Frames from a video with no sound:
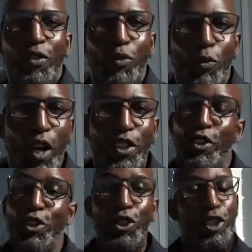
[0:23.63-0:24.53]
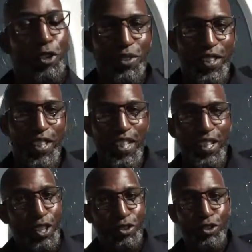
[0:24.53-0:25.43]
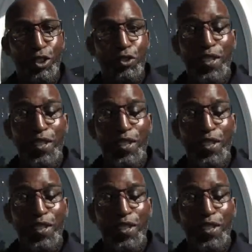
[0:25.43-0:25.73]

one, you lose the key; two,